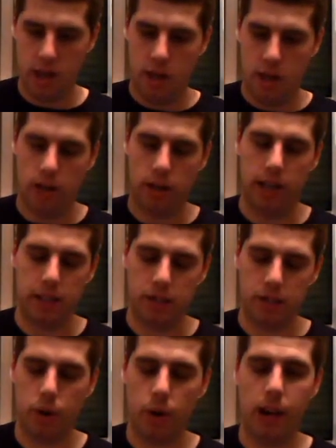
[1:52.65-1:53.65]
Okay, it does
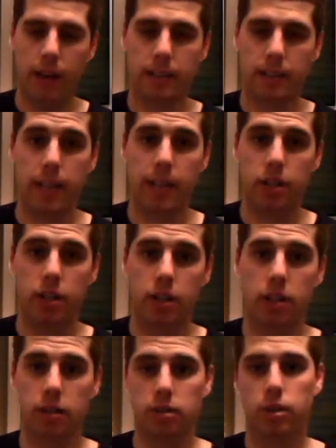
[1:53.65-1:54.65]
require
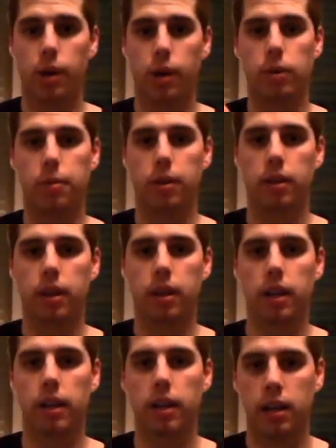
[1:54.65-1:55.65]
installation, so I will put
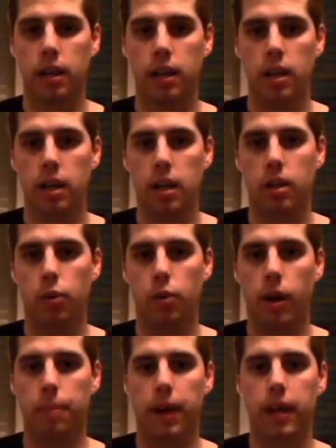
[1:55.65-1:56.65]
the
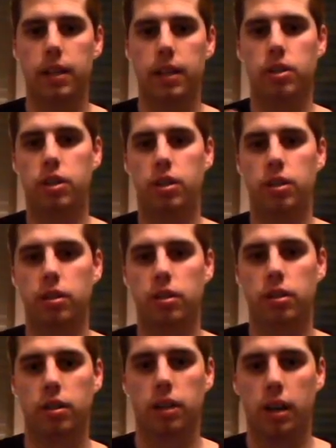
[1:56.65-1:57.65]
web page
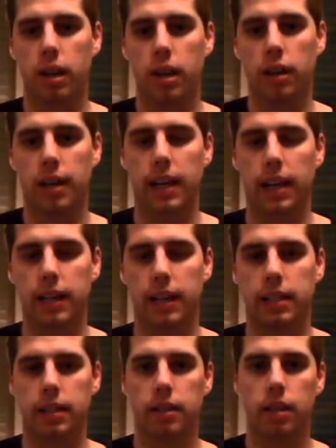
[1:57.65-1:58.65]
and the link
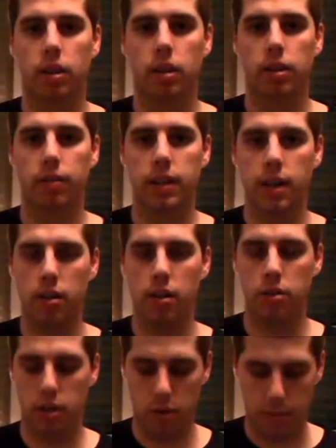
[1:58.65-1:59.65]
on the video,
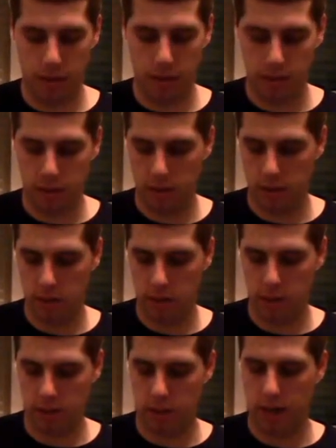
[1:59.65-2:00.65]
so you'll be able to
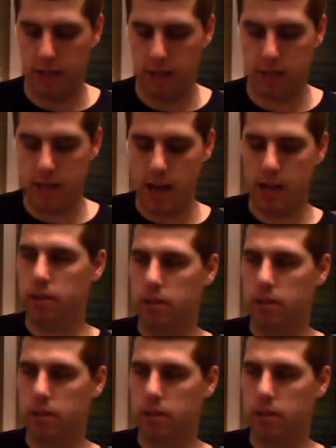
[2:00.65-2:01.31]
connect to that.